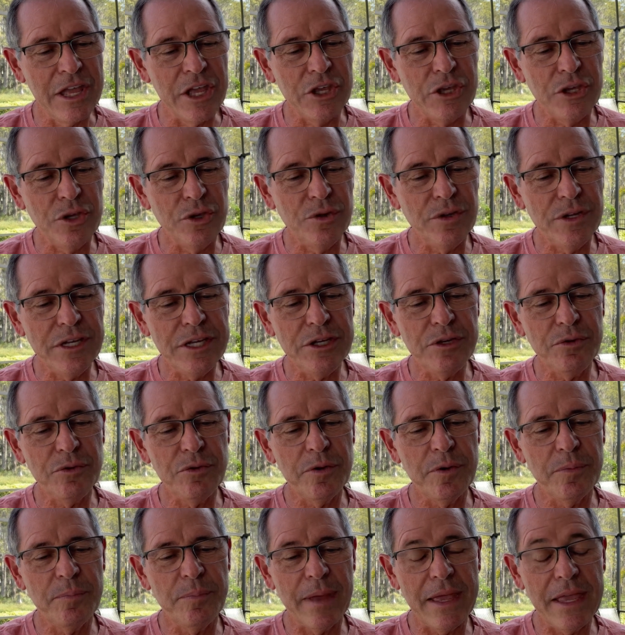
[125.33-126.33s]
You need to
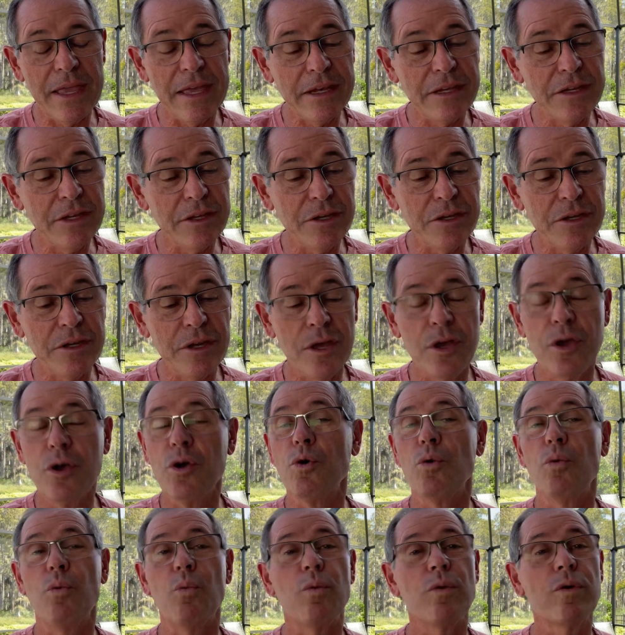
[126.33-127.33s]
abandon
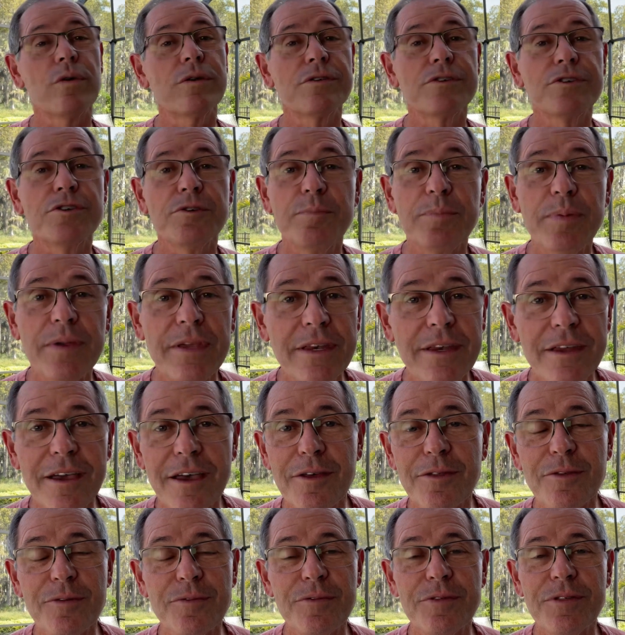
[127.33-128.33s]
worshiping
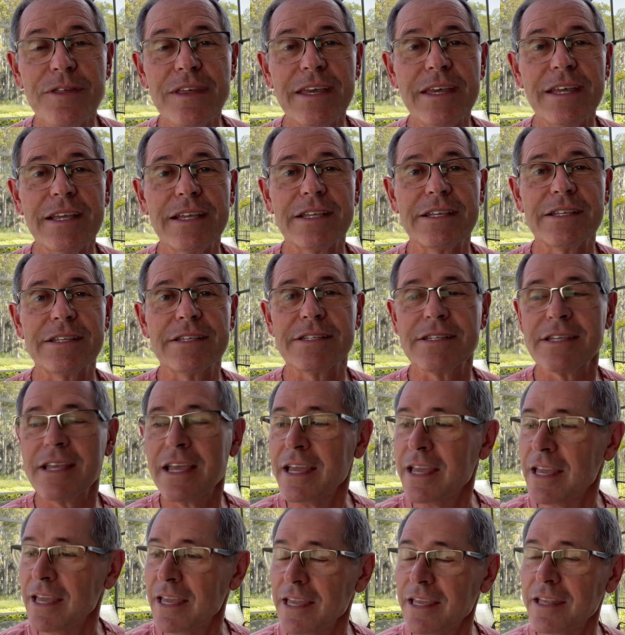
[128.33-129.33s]
other things,
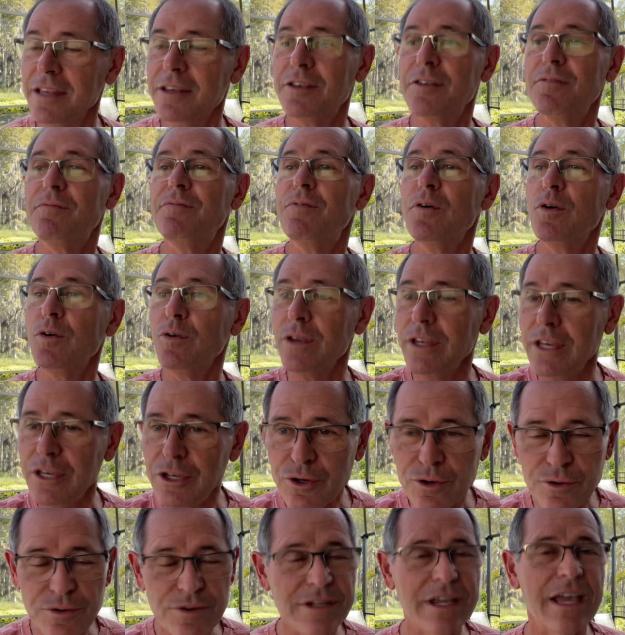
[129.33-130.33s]
devoting
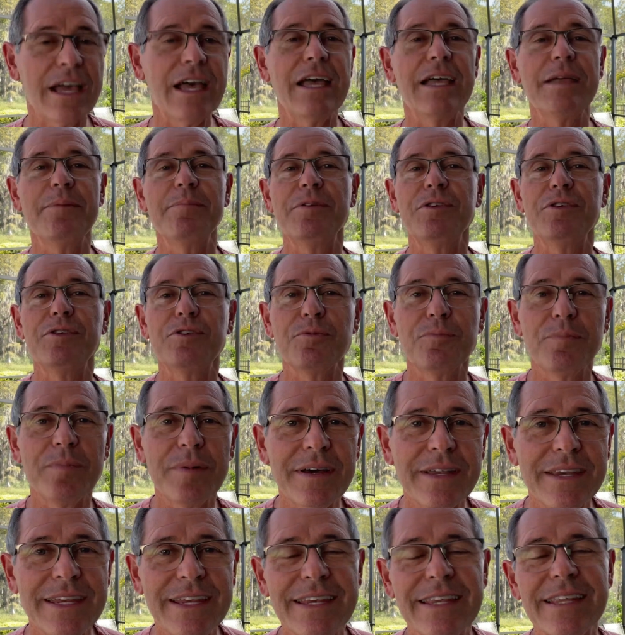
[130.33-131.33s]
your time and your
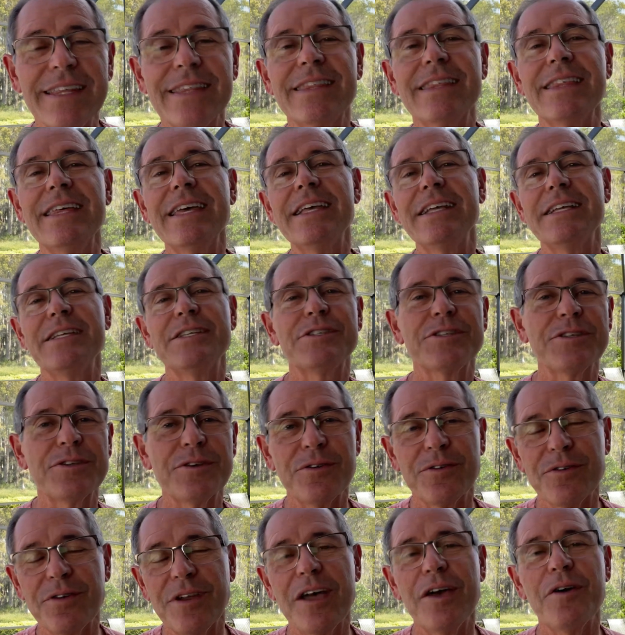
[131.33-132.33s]
money to things that
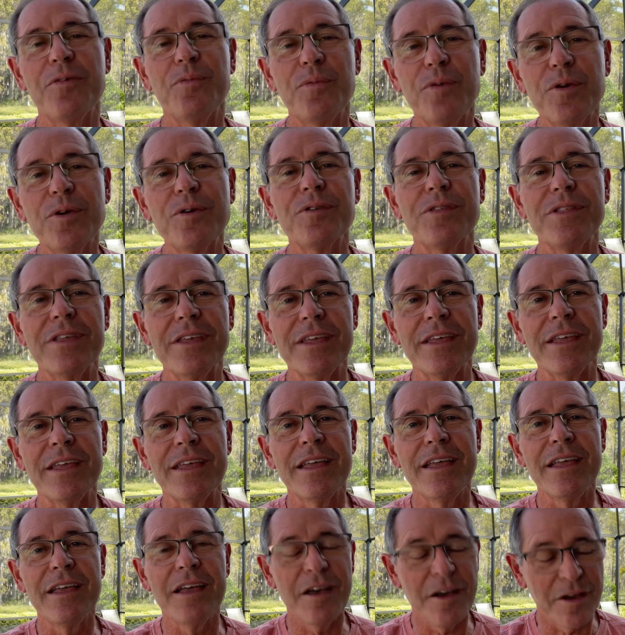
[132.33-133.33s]
are not worthy
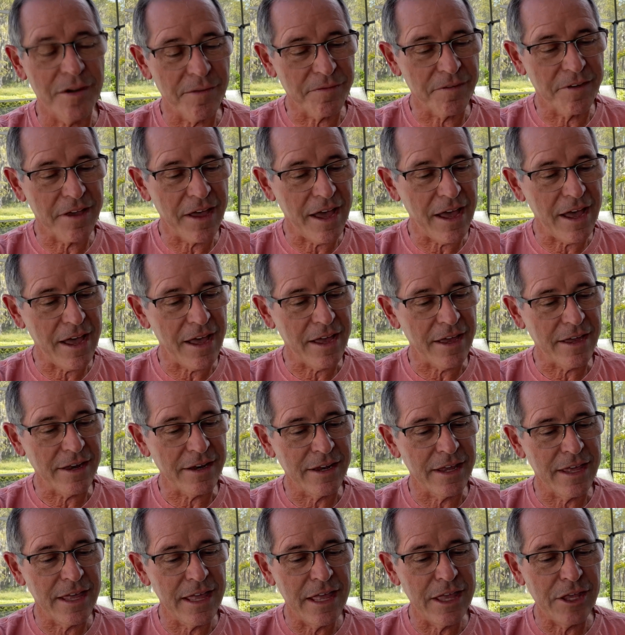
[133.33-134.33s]
of God.
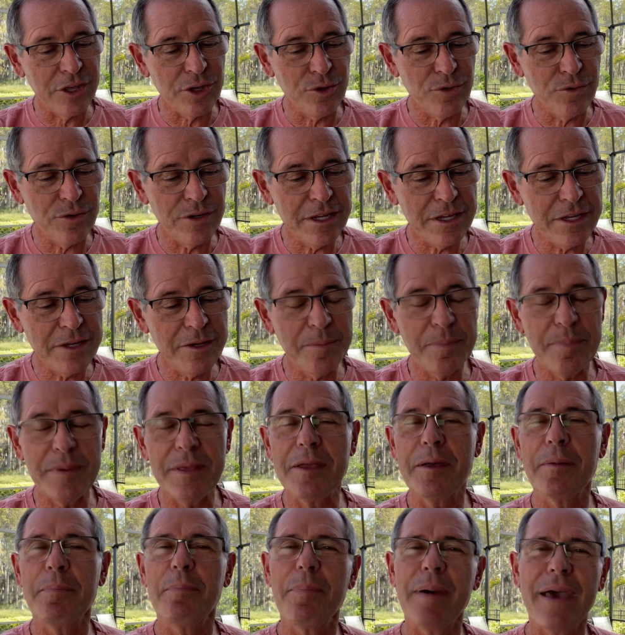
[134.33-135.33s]
You need to
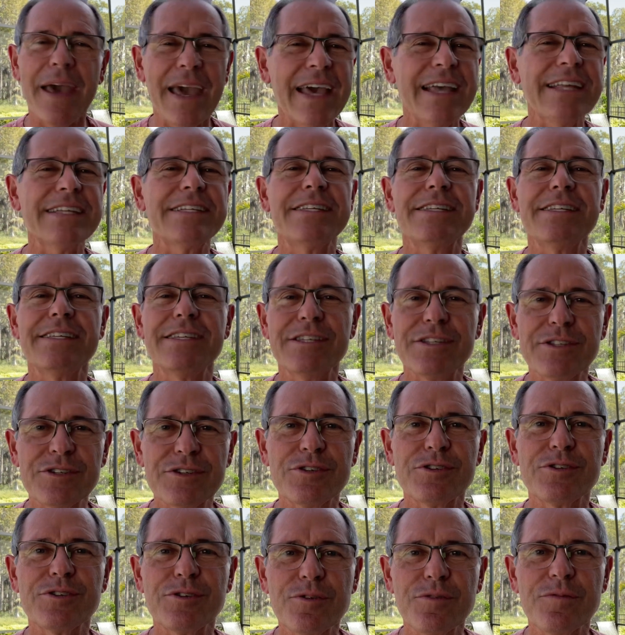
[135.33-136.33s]
be a passionate
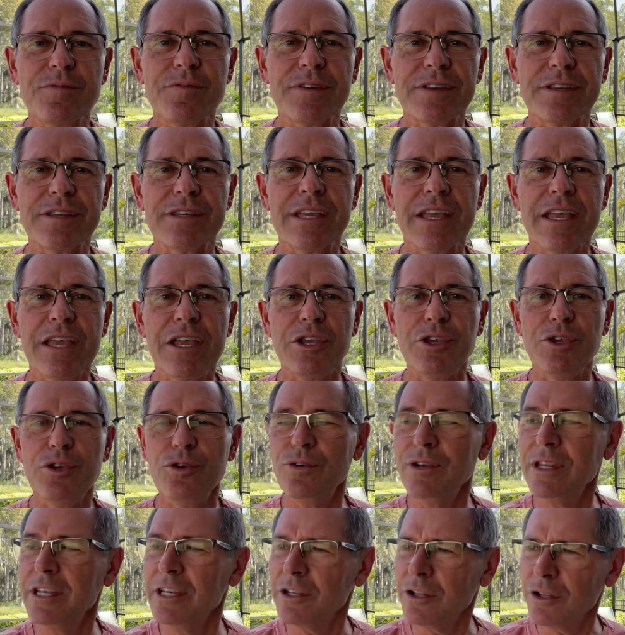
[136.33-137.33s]
servant. You
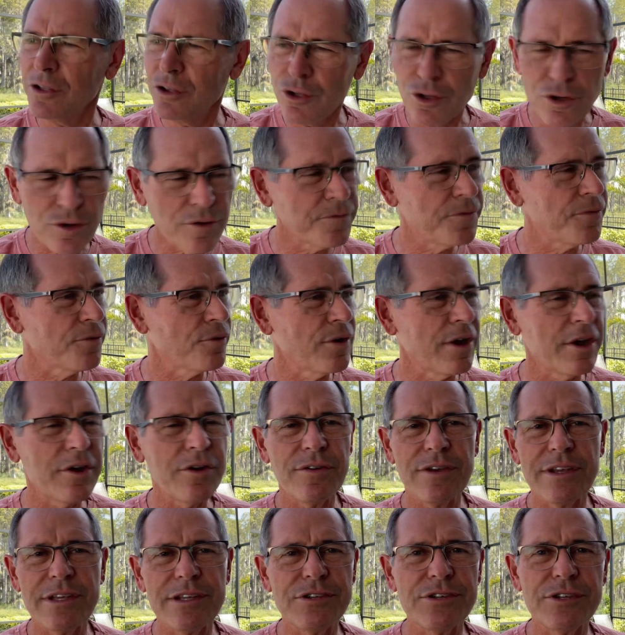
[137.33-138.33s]
need to look for
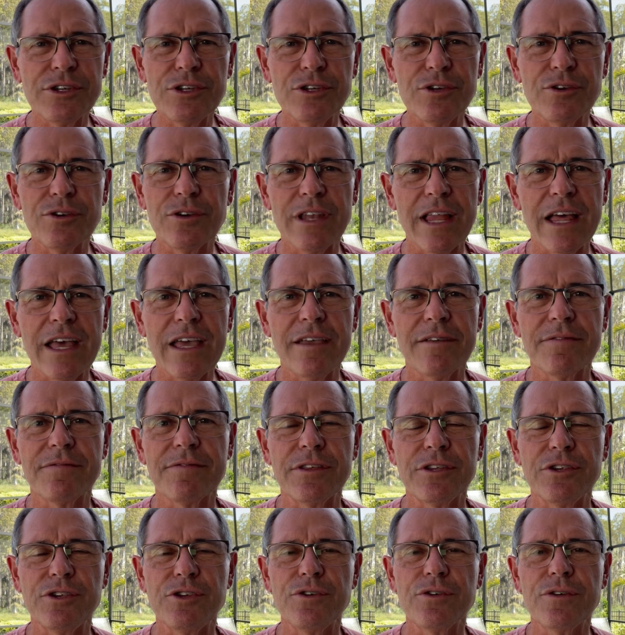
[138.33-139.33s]
areas in your life
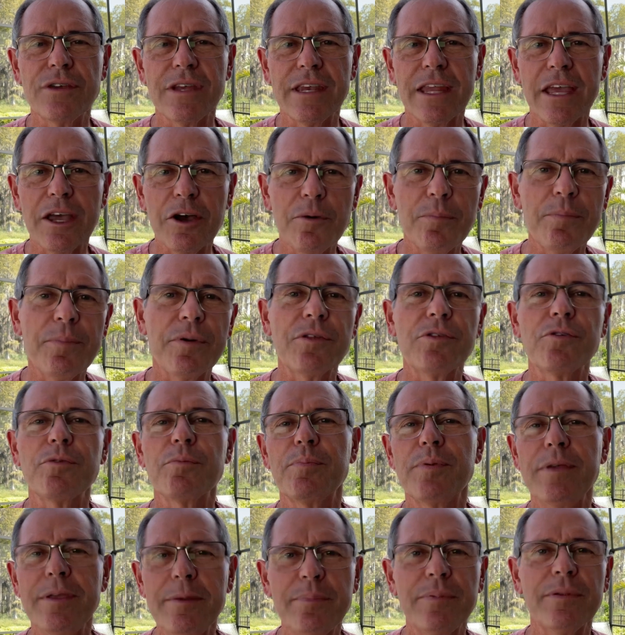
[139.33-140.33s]
that you can help other
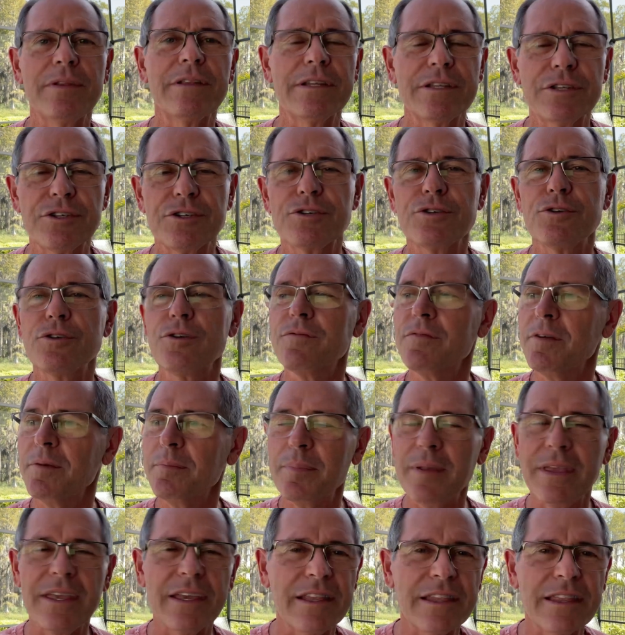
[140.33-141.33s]
people and serve and
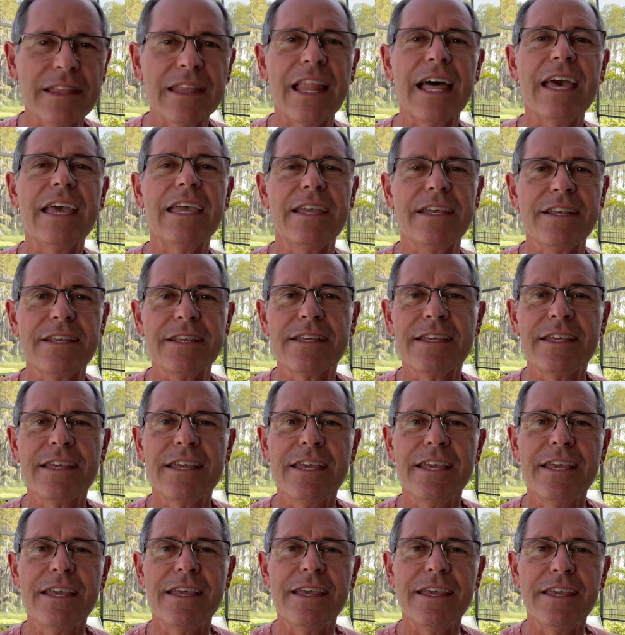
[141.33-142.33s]
be a light
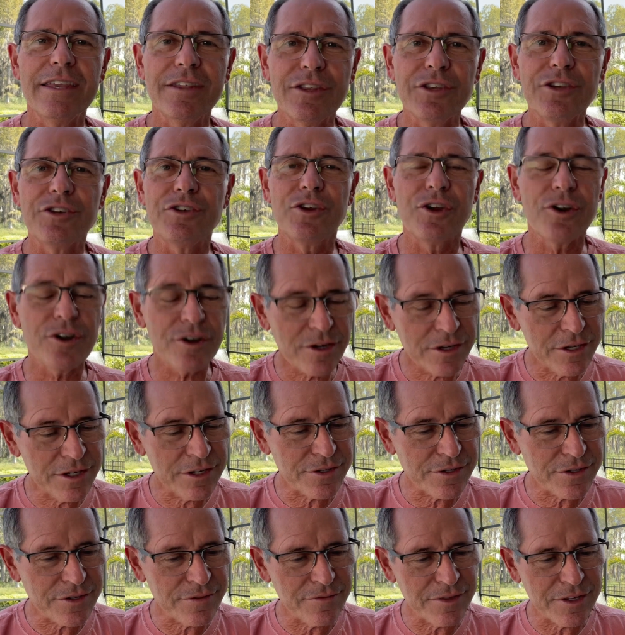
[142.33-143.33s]
in the
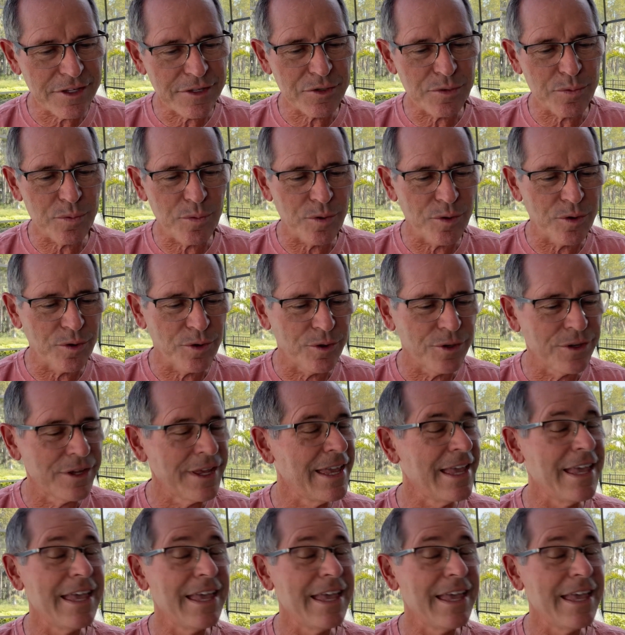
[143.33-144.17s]
darkness of this world.